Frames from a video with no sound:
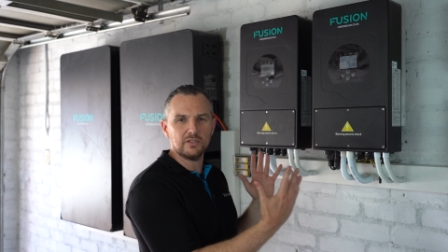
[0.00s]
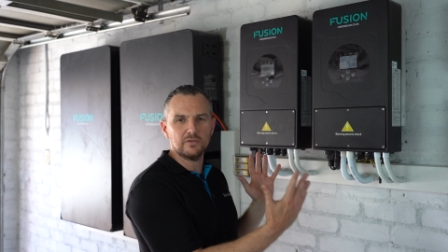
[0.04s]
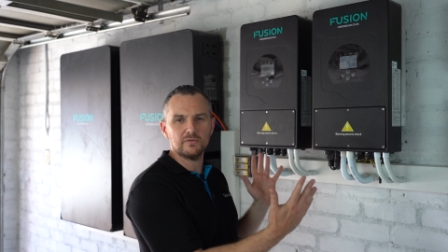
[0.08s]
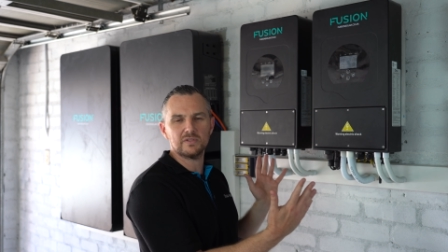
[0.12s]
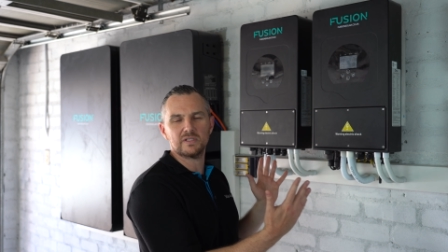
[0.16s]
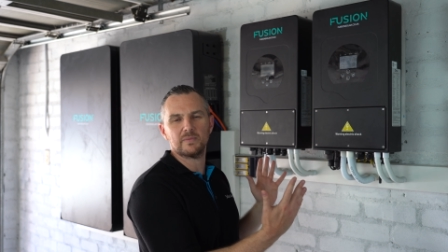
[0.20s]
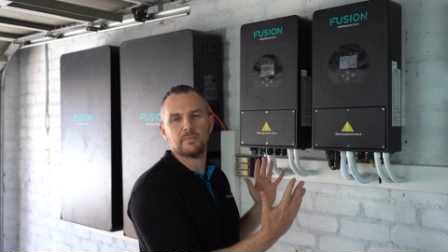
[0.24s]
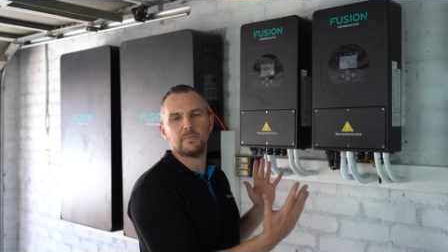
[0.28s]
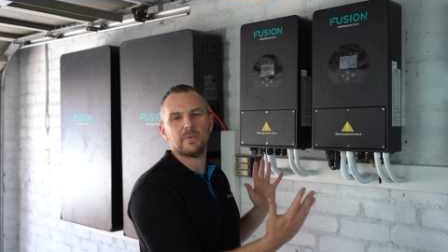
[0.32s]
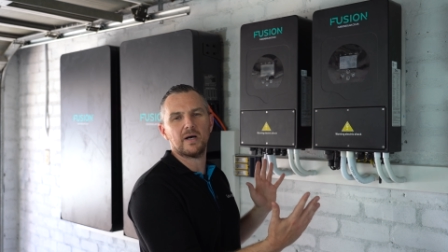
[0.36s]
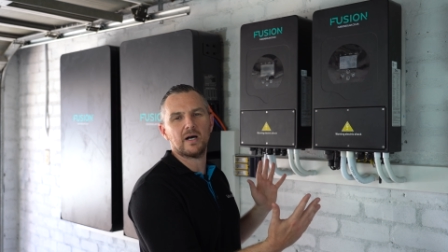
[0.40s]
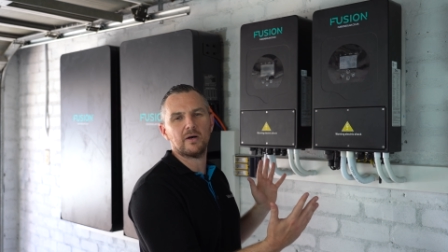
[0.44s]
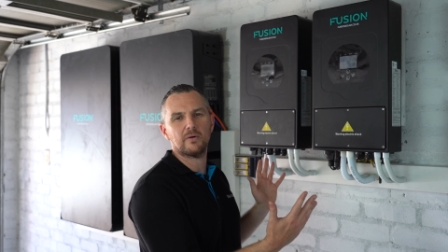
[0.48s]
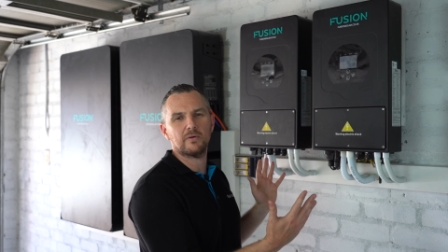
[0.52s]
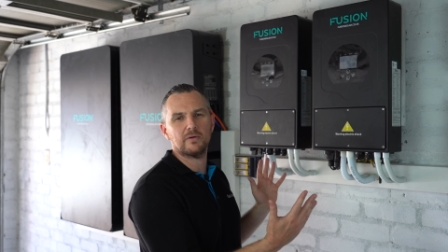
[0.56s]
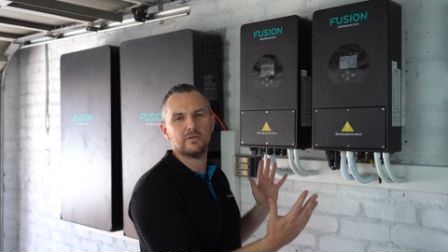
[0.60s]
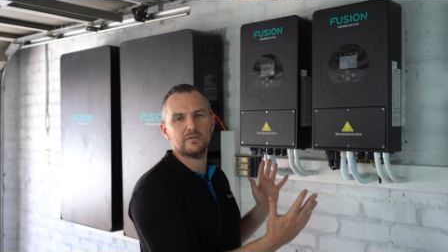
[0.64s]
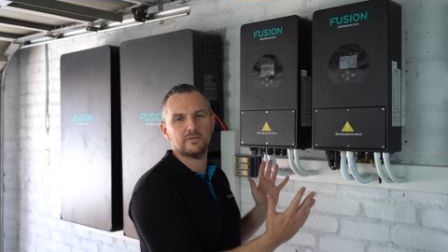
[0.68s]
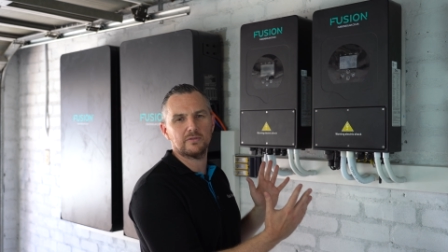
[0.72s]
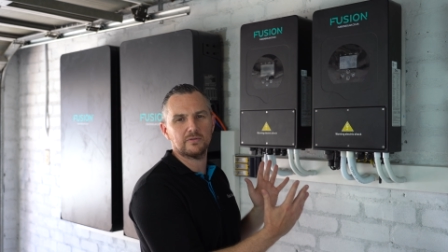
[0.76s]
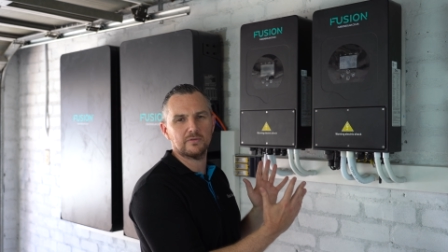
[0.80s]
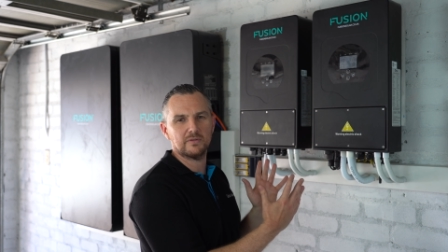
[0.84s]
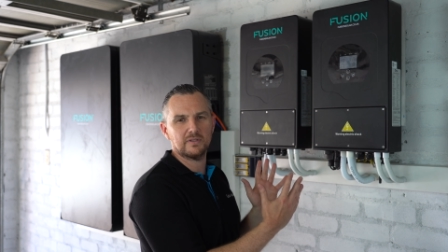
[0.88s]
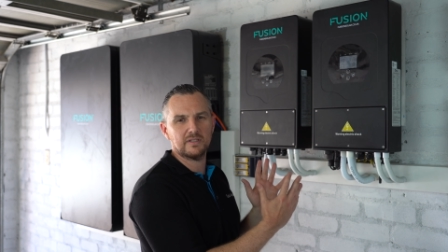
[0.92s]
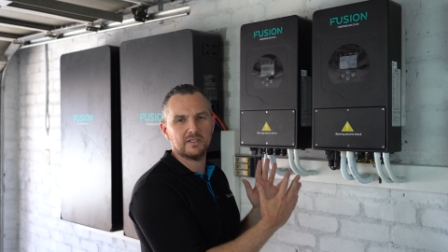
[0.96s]
use the power
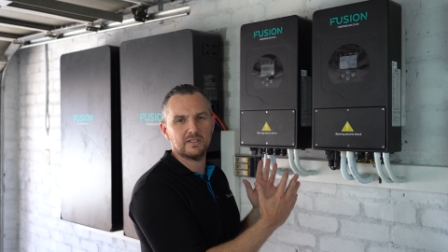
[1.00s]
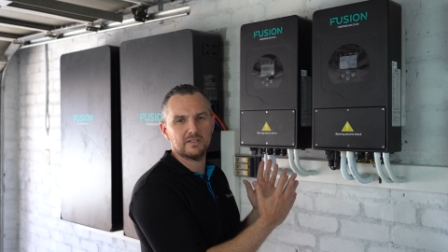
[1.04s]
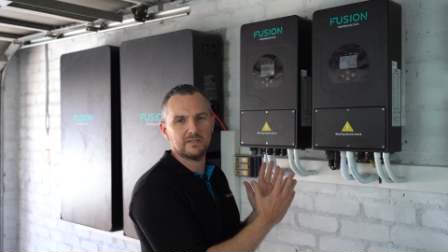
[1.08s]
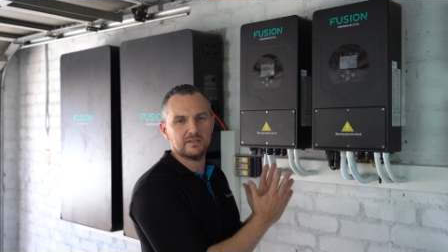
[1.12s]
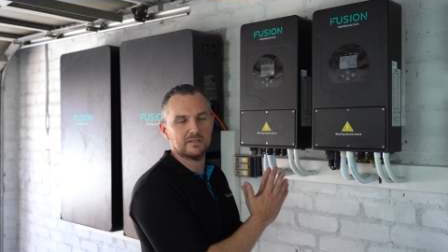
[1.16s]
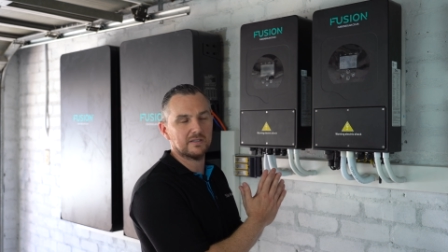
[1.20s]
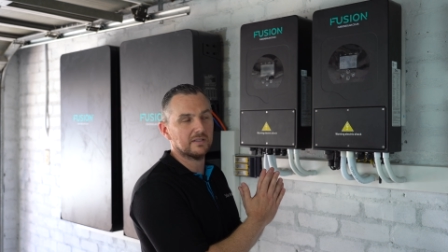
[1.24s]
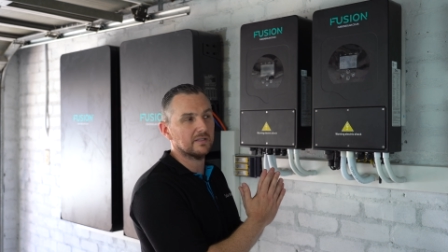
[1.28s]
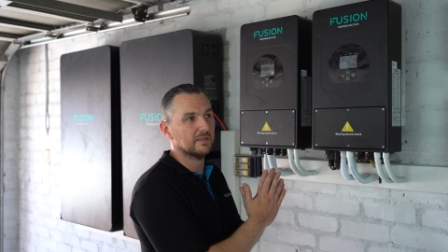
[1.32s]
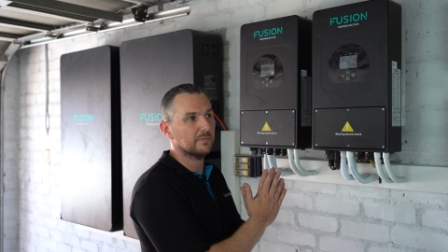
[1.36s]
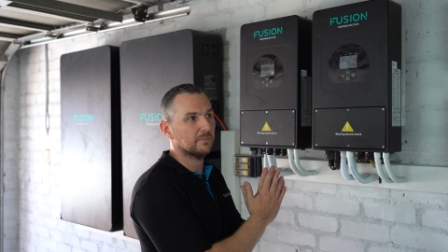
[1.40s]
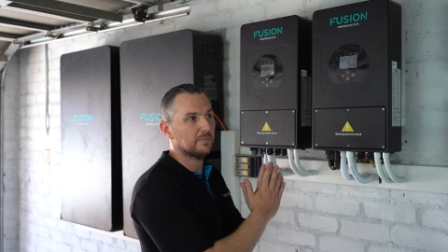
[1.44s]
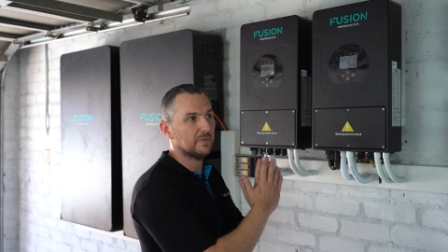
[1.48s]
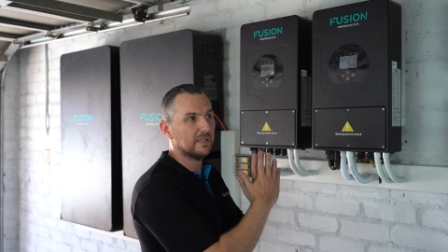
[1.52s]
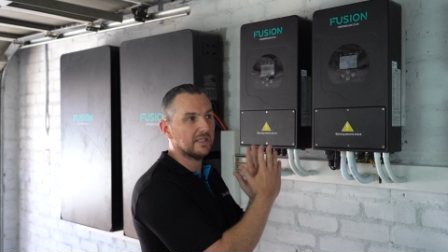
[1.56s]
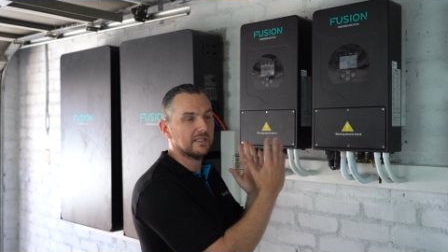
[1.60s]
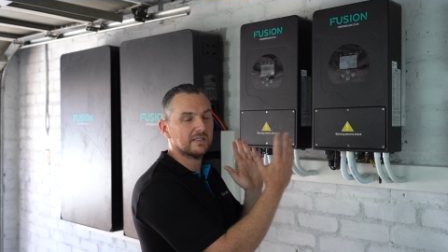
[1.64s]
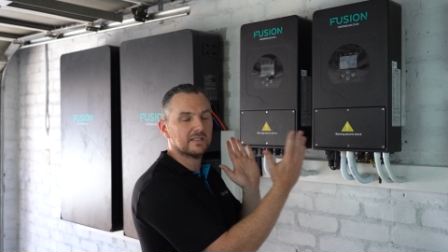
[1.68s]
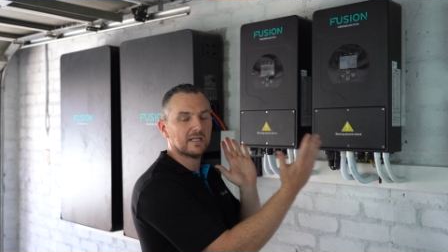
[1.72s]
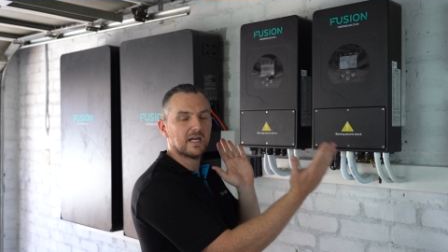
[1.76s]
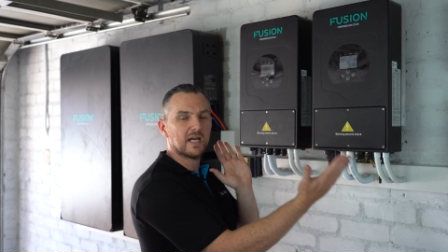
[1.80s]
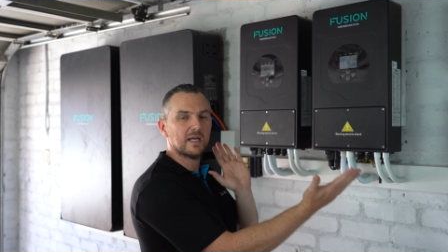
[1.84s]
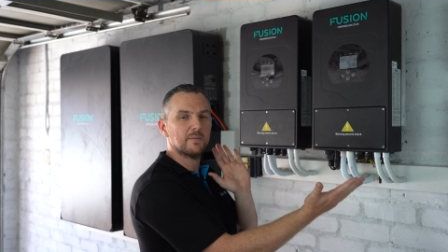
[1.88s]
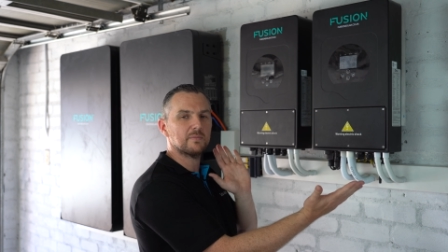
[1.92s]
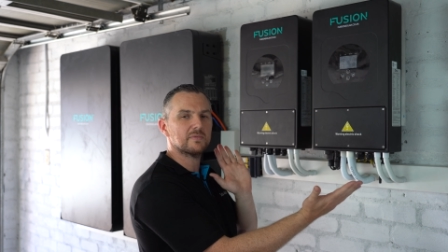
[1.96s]
during the peak
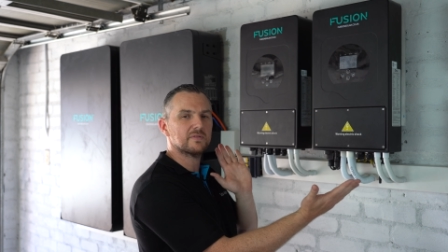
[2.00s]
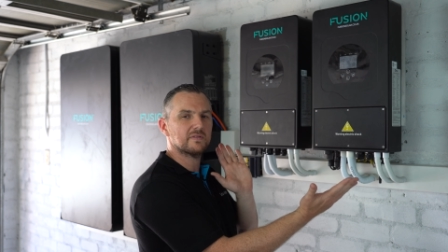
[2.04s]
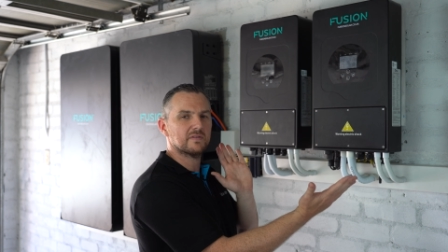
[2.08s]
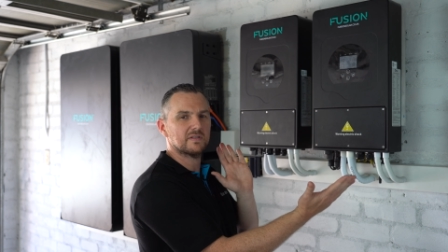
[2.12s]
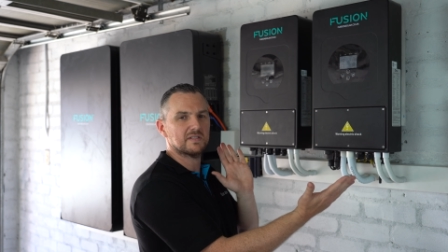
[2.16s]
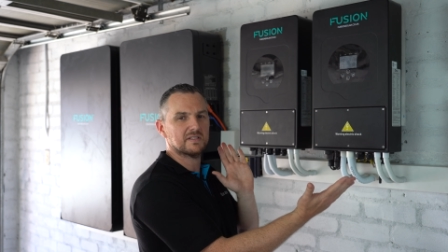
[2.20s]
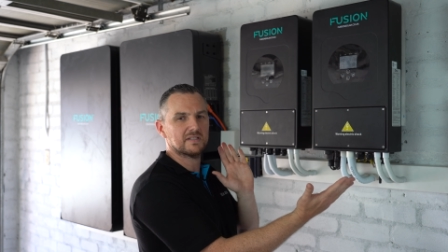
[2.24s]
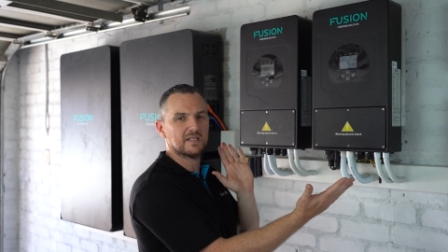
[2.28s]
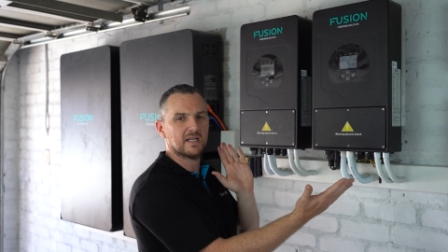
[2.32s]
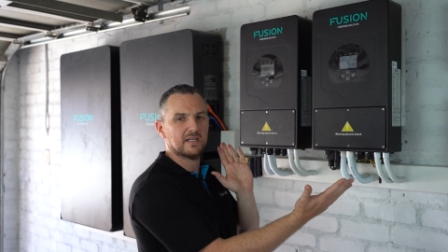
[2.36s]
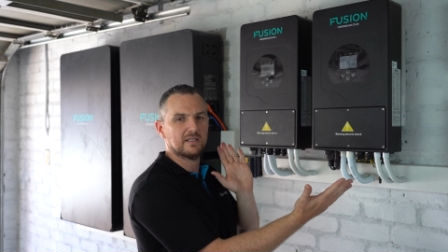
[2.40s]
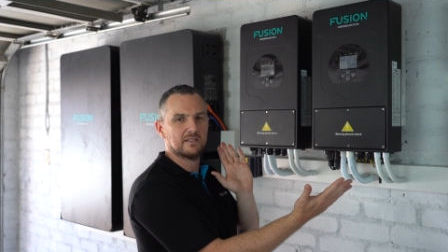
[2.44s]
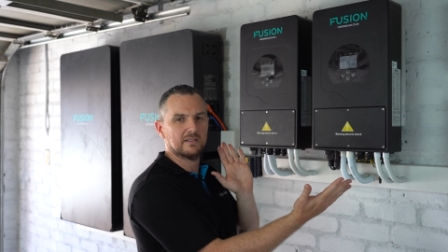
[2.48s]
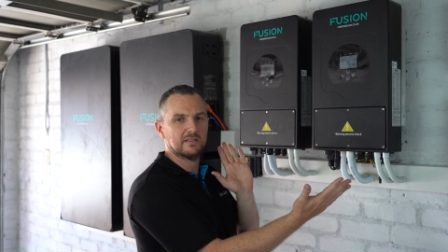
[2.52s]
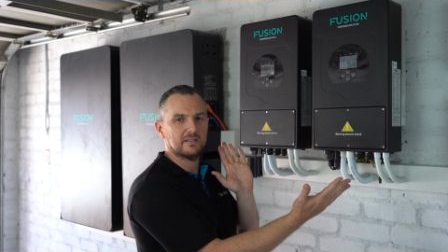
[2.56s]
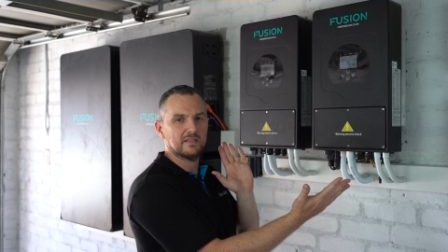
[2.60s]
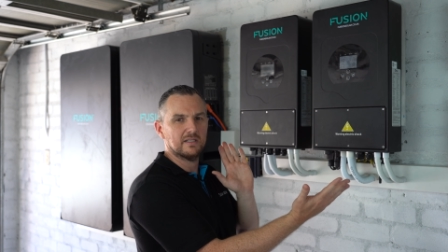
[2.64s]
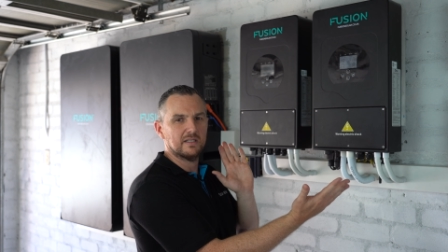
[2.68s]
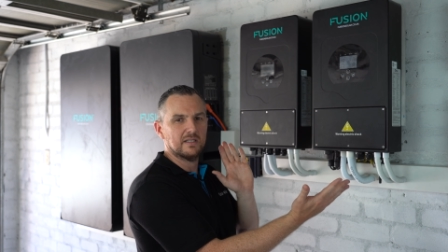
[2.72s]
times of the sun.